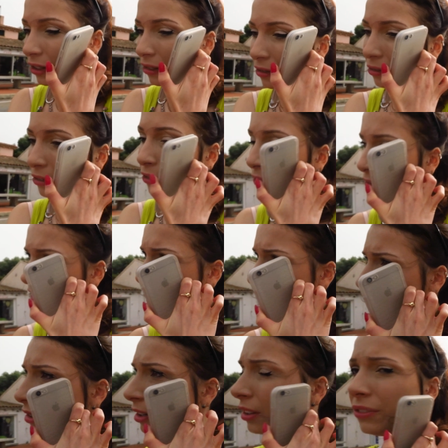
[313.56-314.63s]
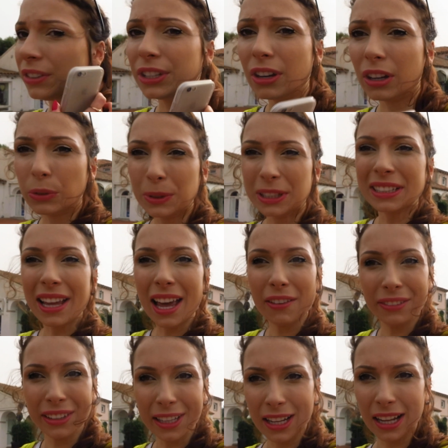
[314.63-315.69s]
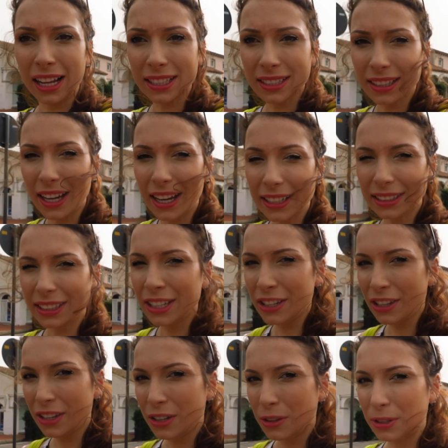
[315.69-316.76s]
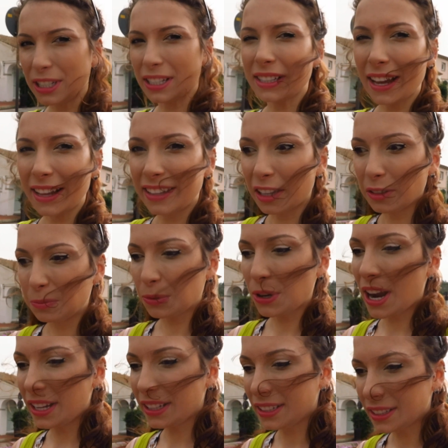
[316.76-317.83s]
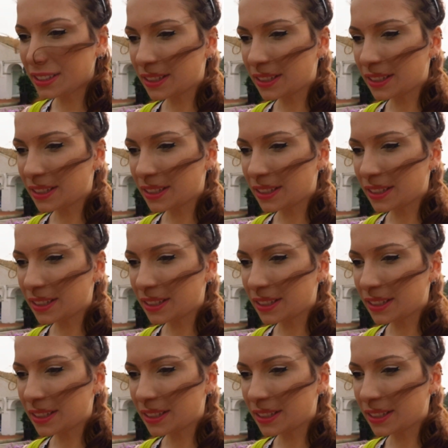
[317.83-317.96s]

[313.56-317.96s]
no food now on the yacht. We didn't have dinner last night, we just had that bread and